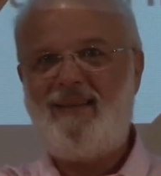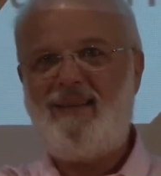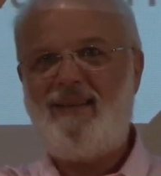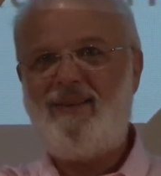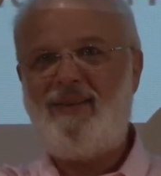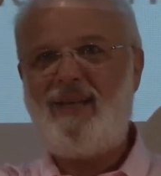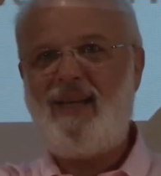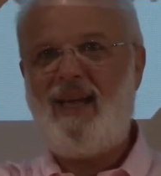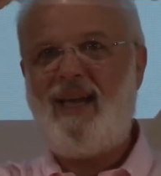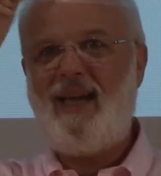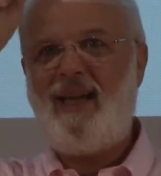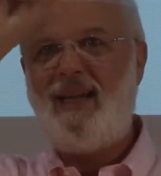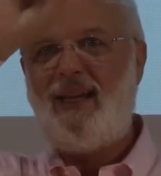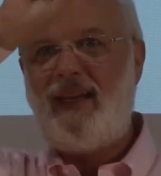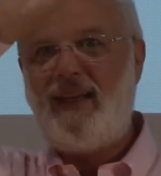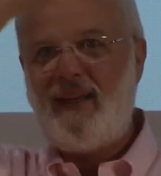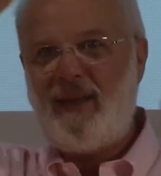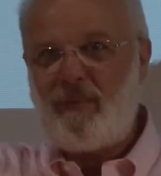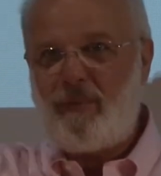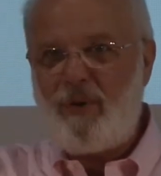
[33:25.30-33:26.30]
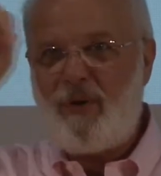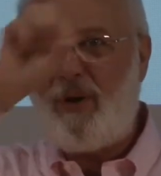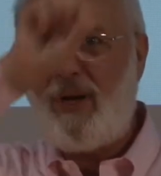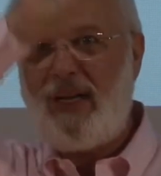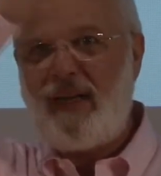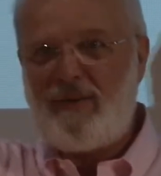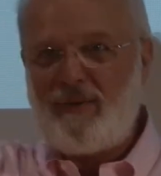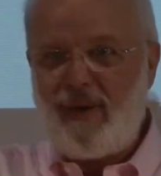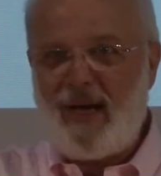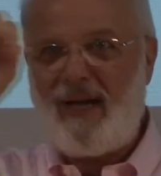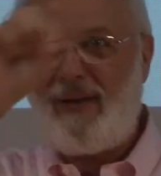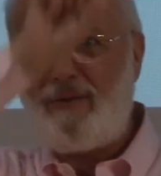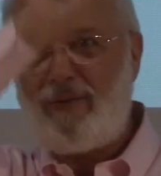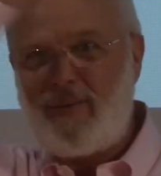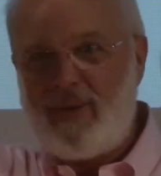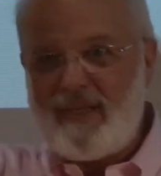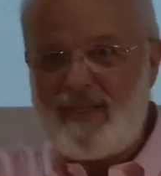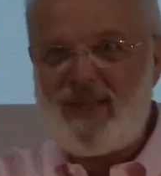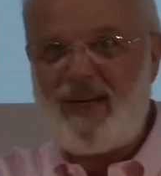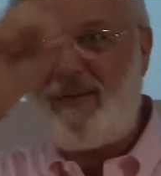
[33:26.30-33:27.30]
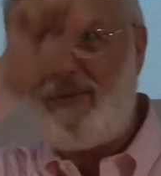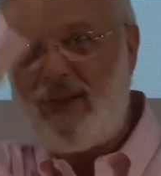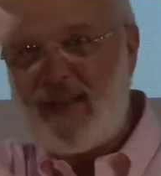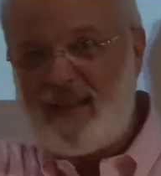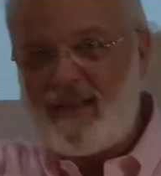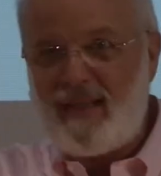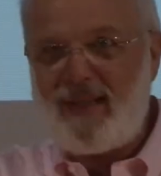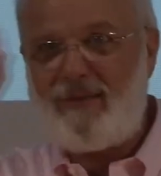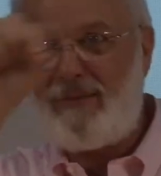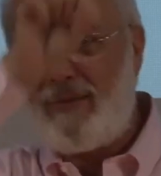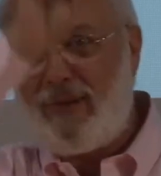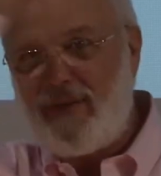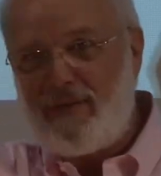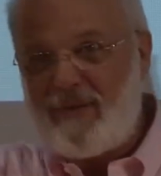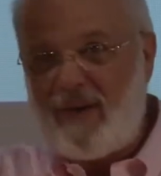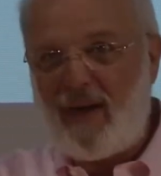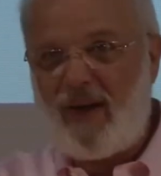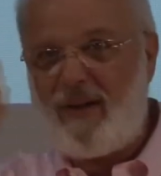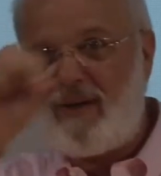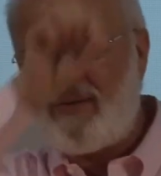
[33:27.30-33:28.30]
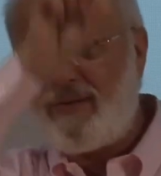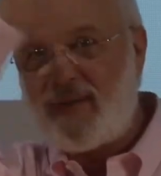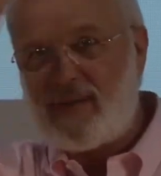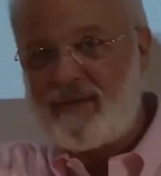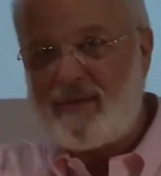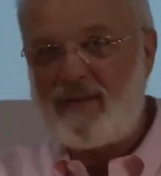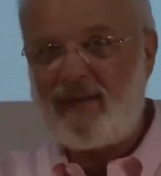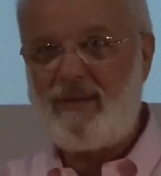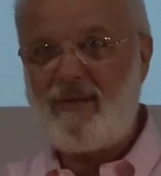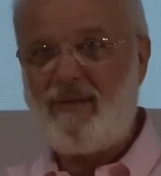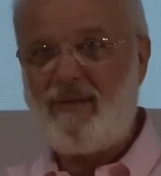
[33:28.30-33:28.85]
Okay? The point around which everything revolves.